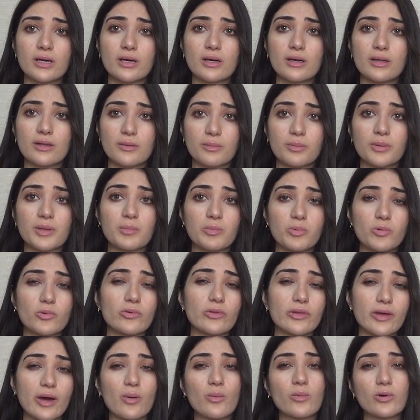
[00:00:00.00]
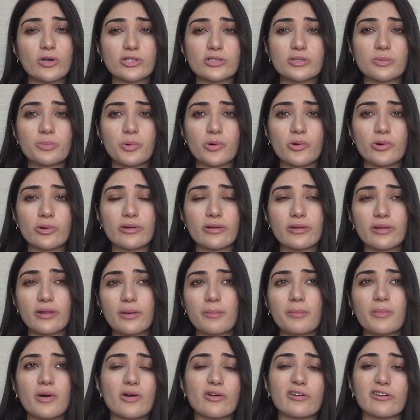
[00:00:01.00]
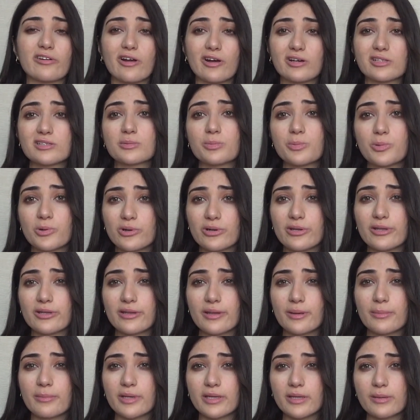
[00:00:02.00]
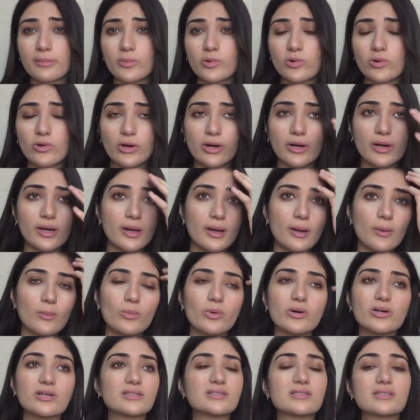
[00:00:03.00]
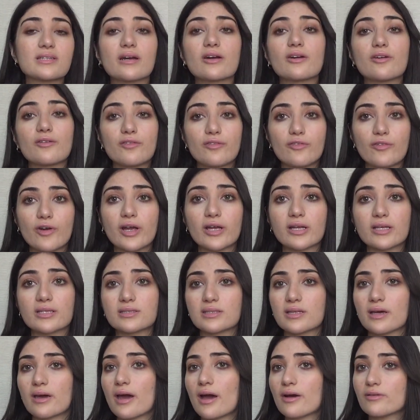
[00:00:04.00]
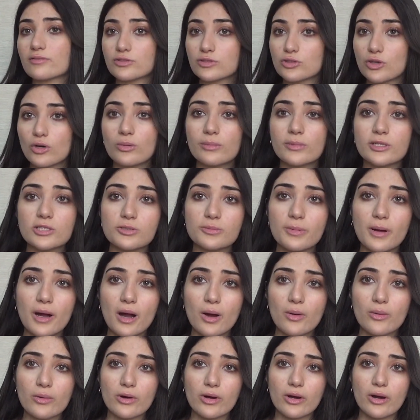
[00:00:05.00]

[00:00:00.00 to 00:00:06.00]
the people that were supporting them are not supporting them anymore, but because they're afraid, because they have so much power